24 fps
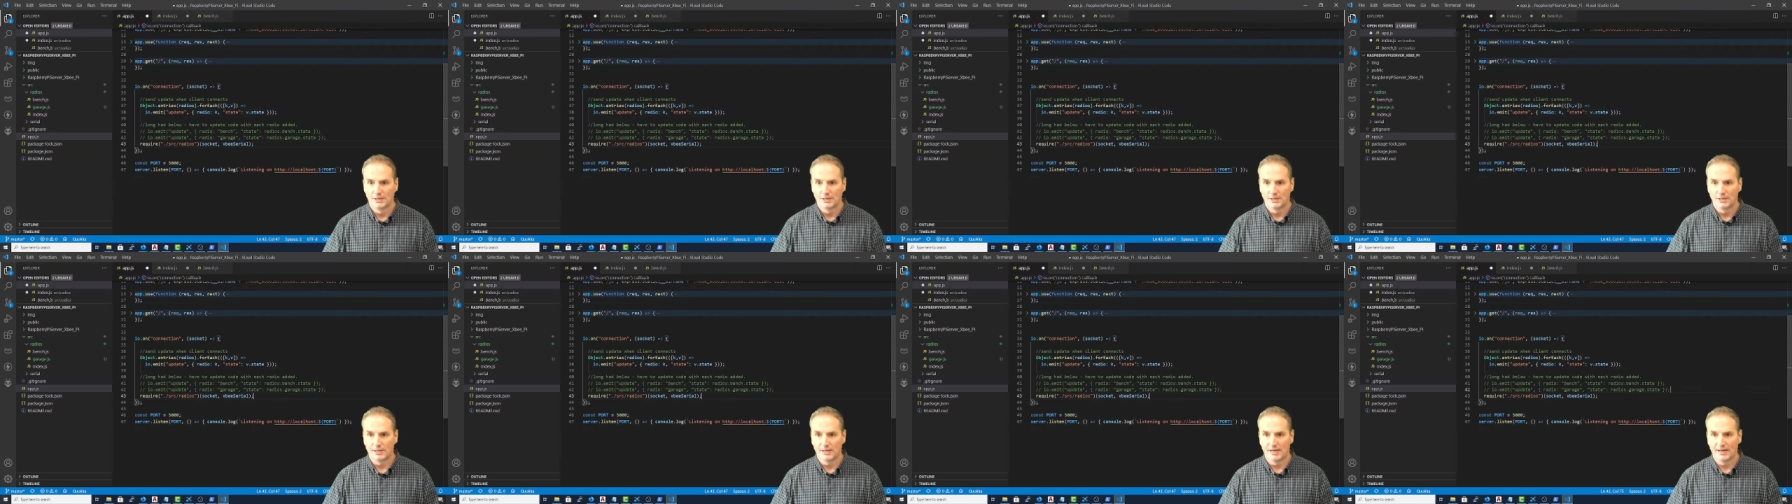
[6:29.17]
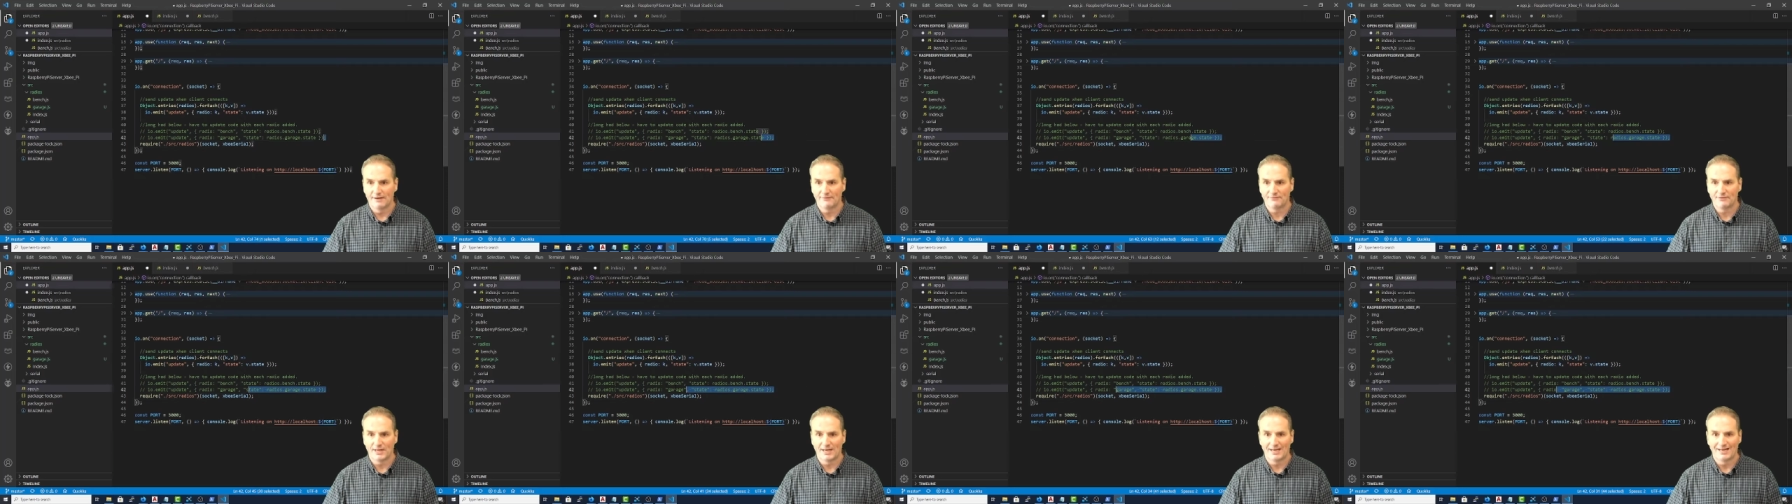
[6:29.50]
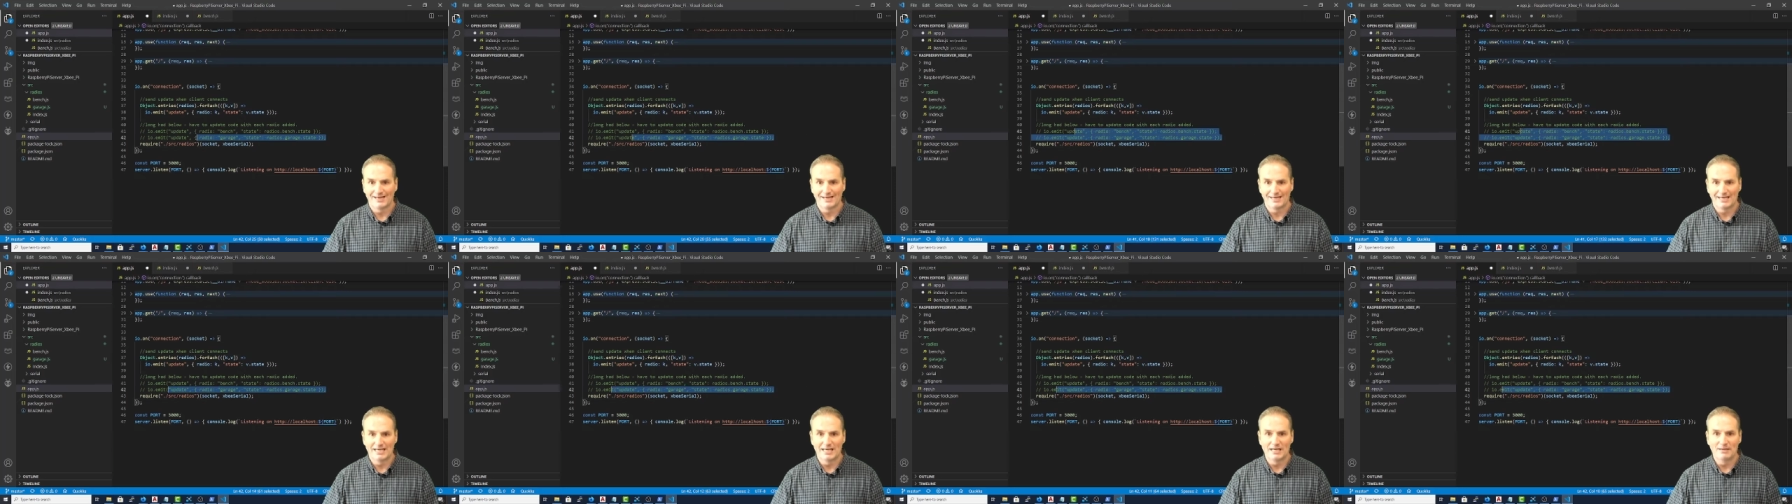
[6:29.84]
you'd have to
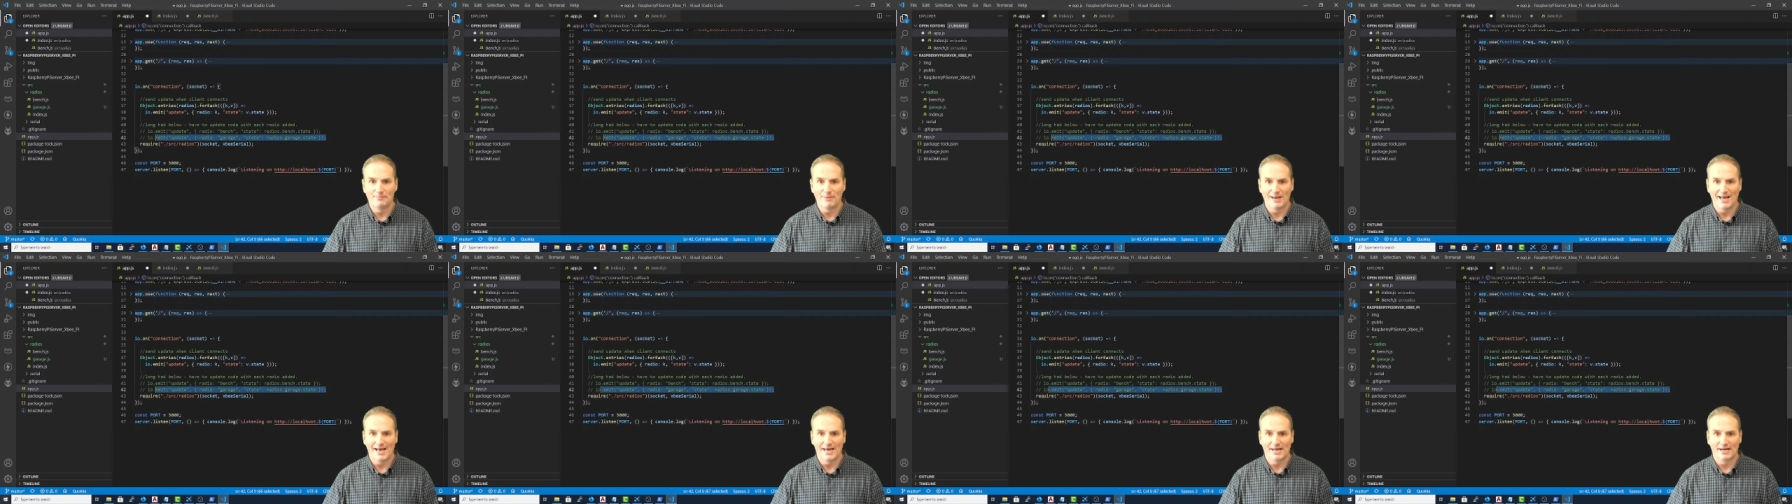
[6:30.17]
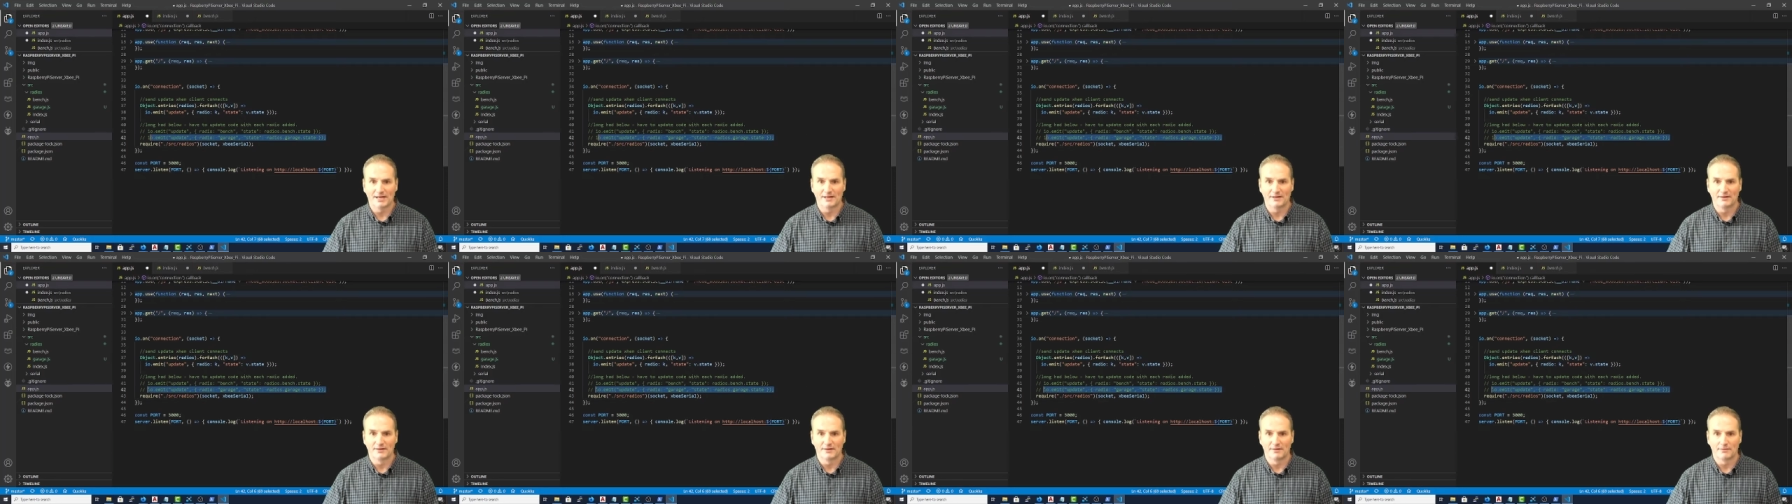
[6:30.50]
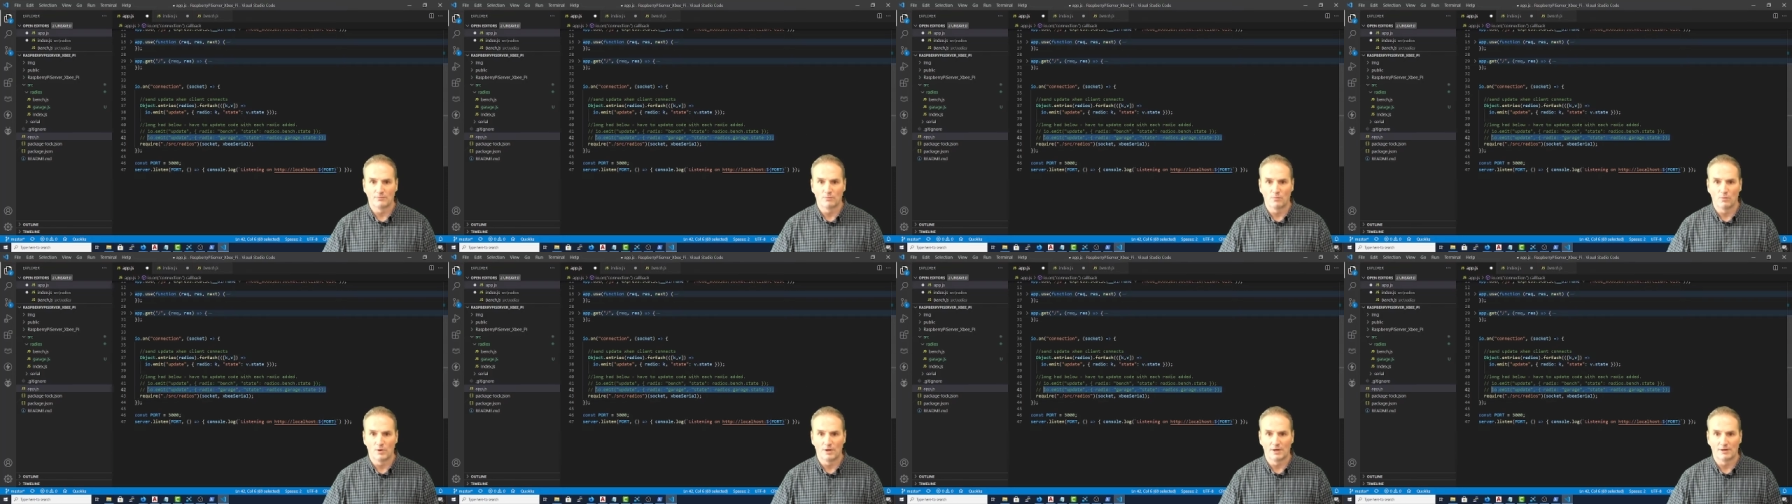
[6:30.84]
keep adding
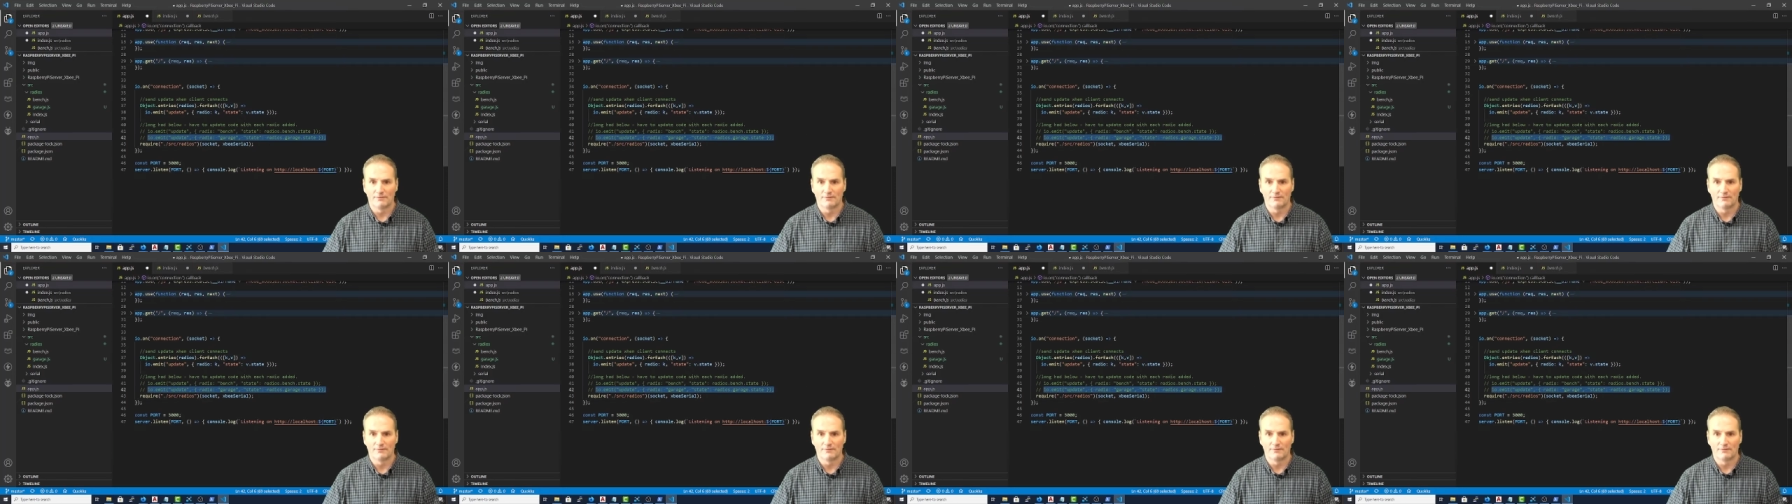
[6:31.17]
a